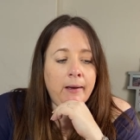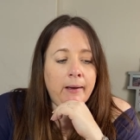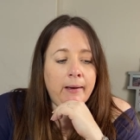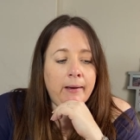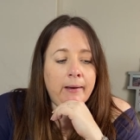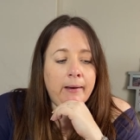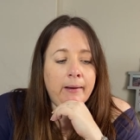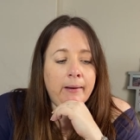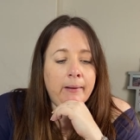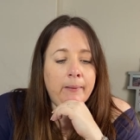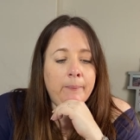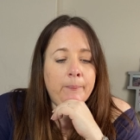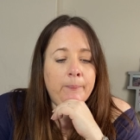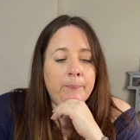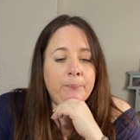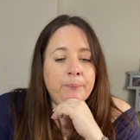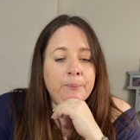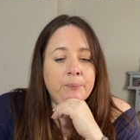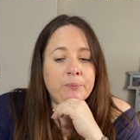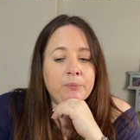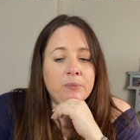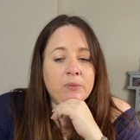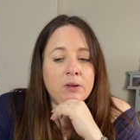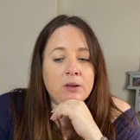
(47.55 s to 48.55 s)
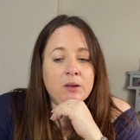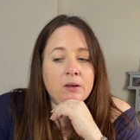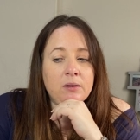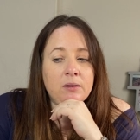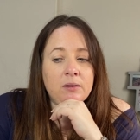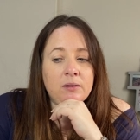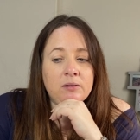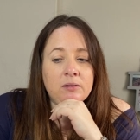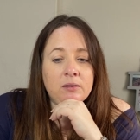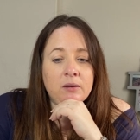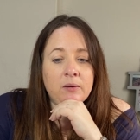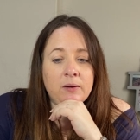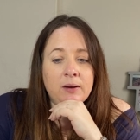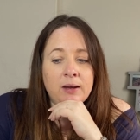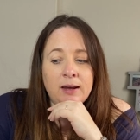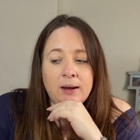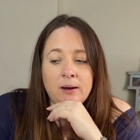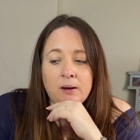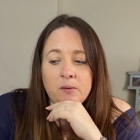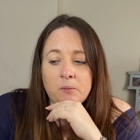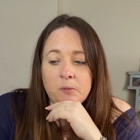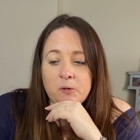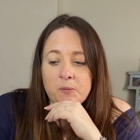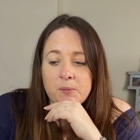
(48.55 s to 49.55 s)
Um, so
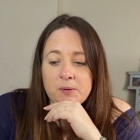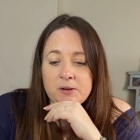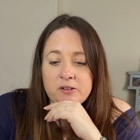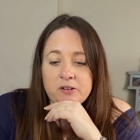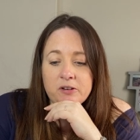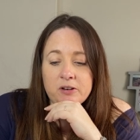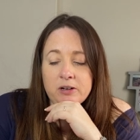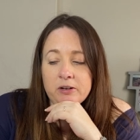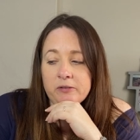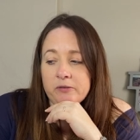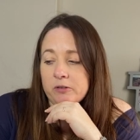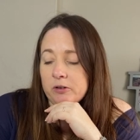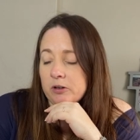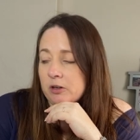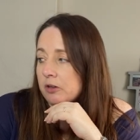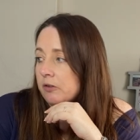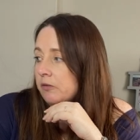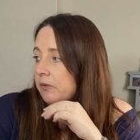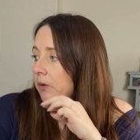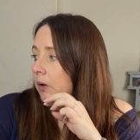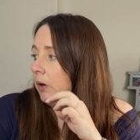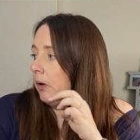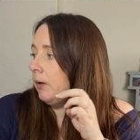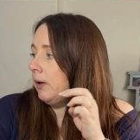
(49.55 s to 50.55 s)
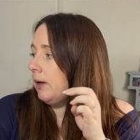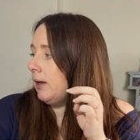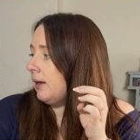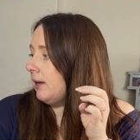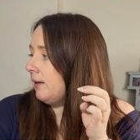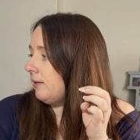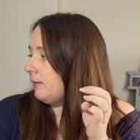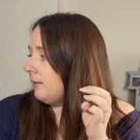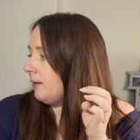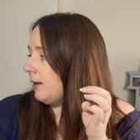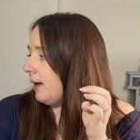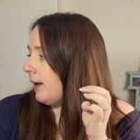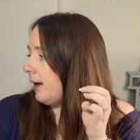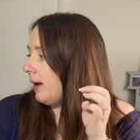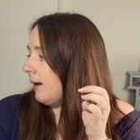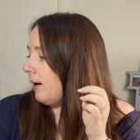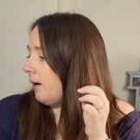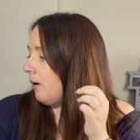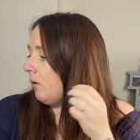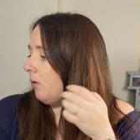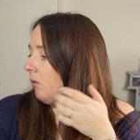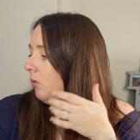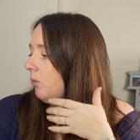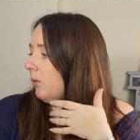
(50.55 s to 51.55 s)
yeah, we've been doing it for a good few years
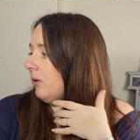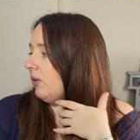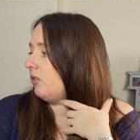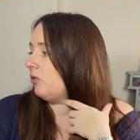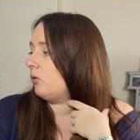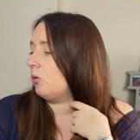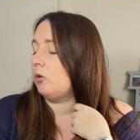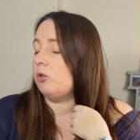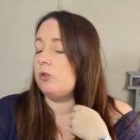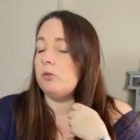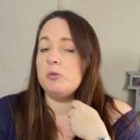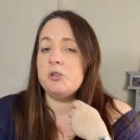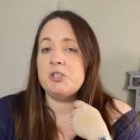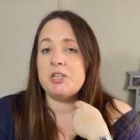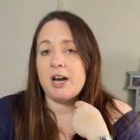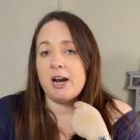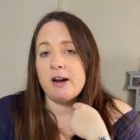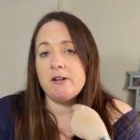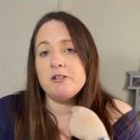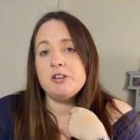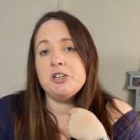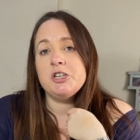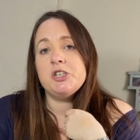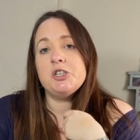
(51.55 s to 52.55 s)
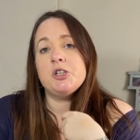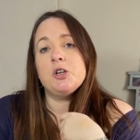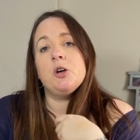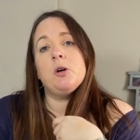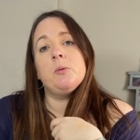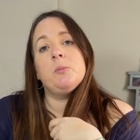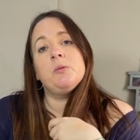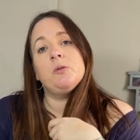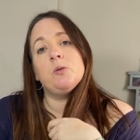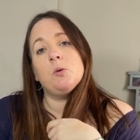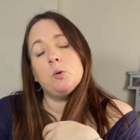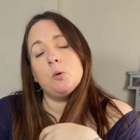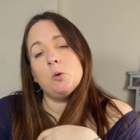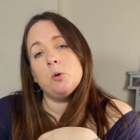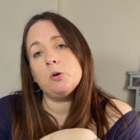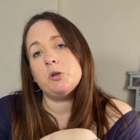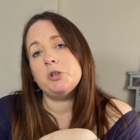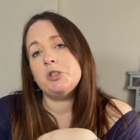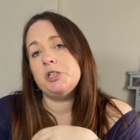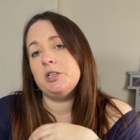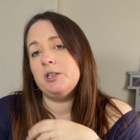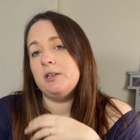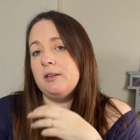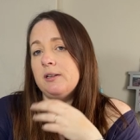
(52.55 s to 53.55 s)
now. We saw some charity shops,
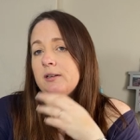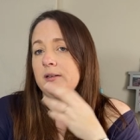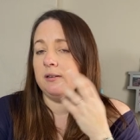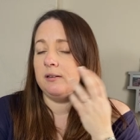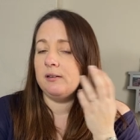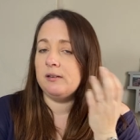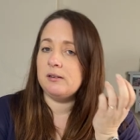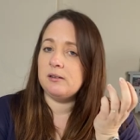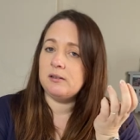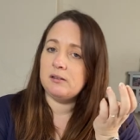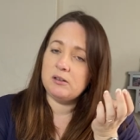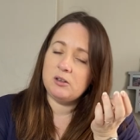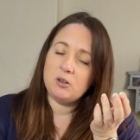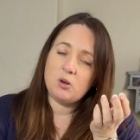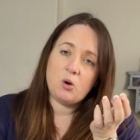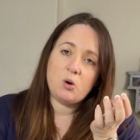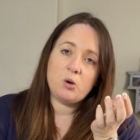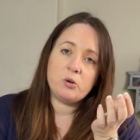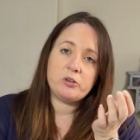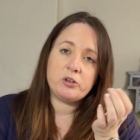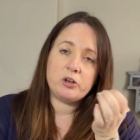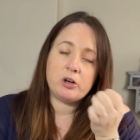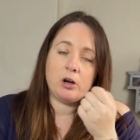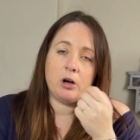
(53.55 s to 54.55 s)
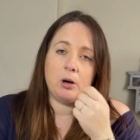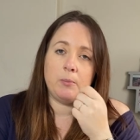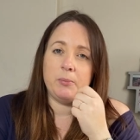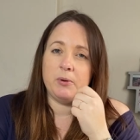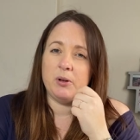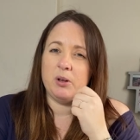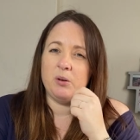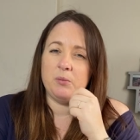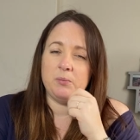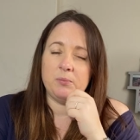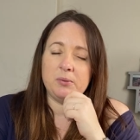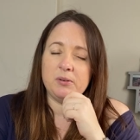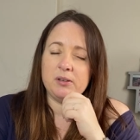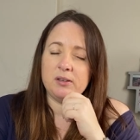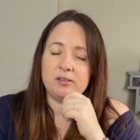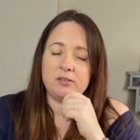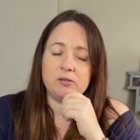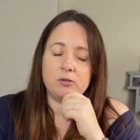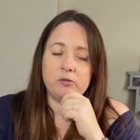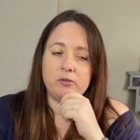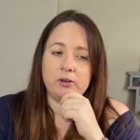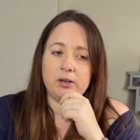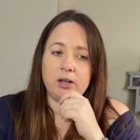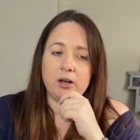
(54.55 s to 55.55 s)
auctions, the odd car boot, but
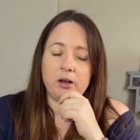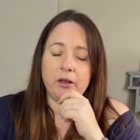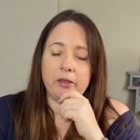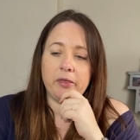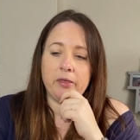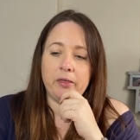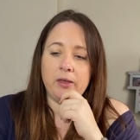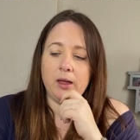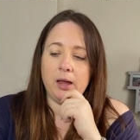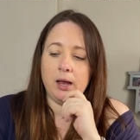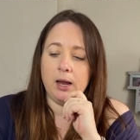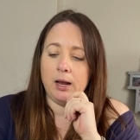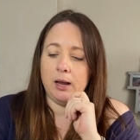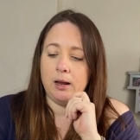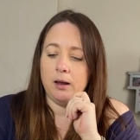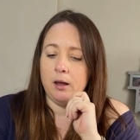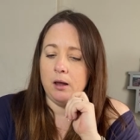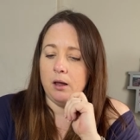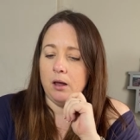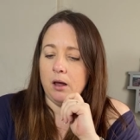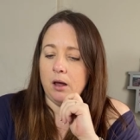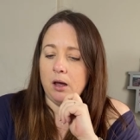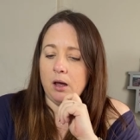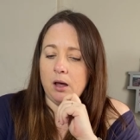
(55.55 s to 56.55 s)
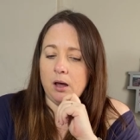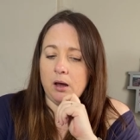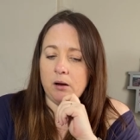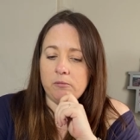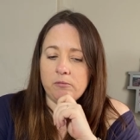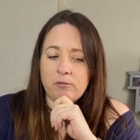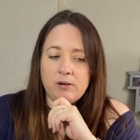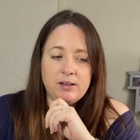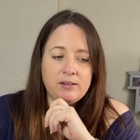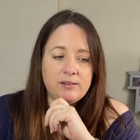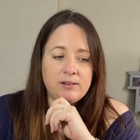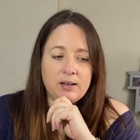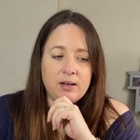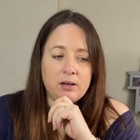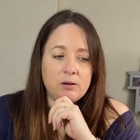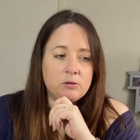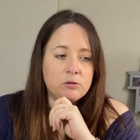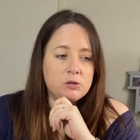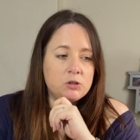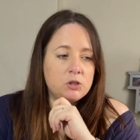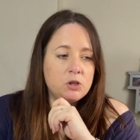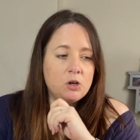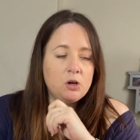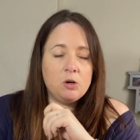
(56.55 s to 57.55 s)
it's not really our thing. Um,
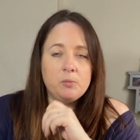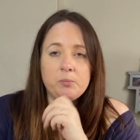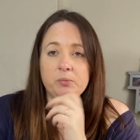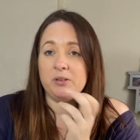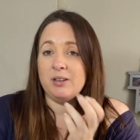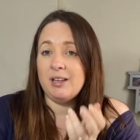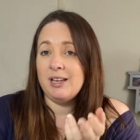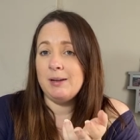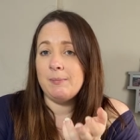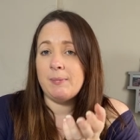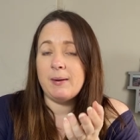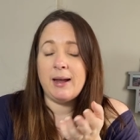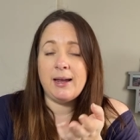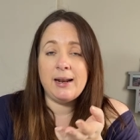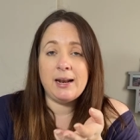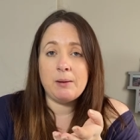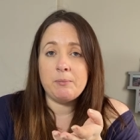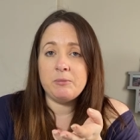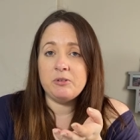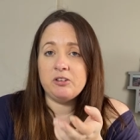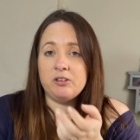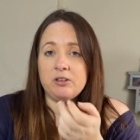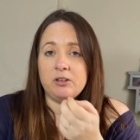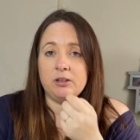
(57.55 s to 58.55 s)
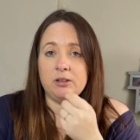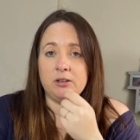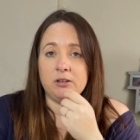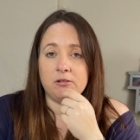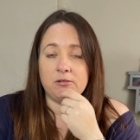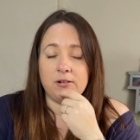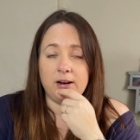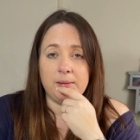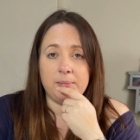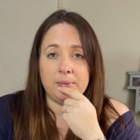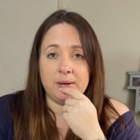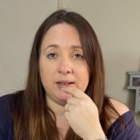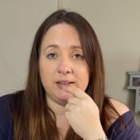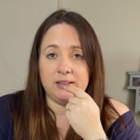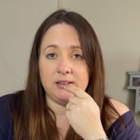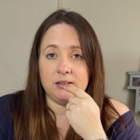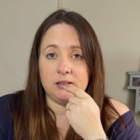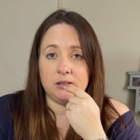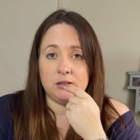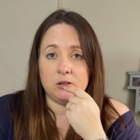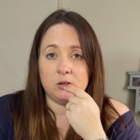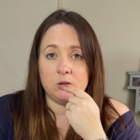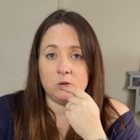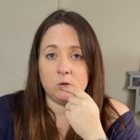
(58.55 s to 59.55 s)
retail shops, eBay and Amazon are great
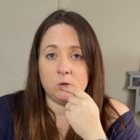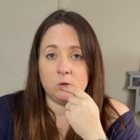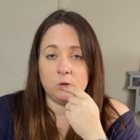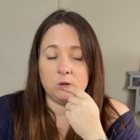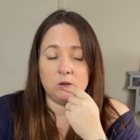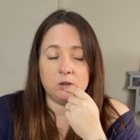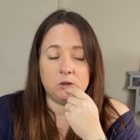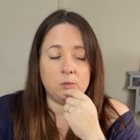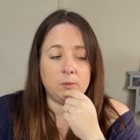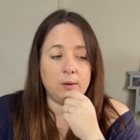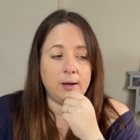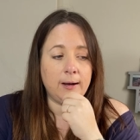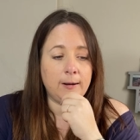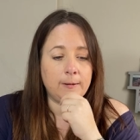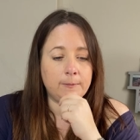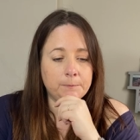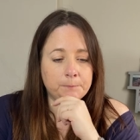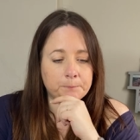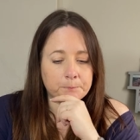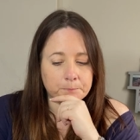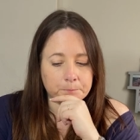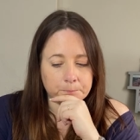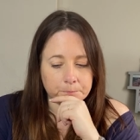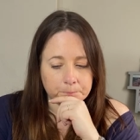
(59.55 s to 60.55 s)
places to source as well.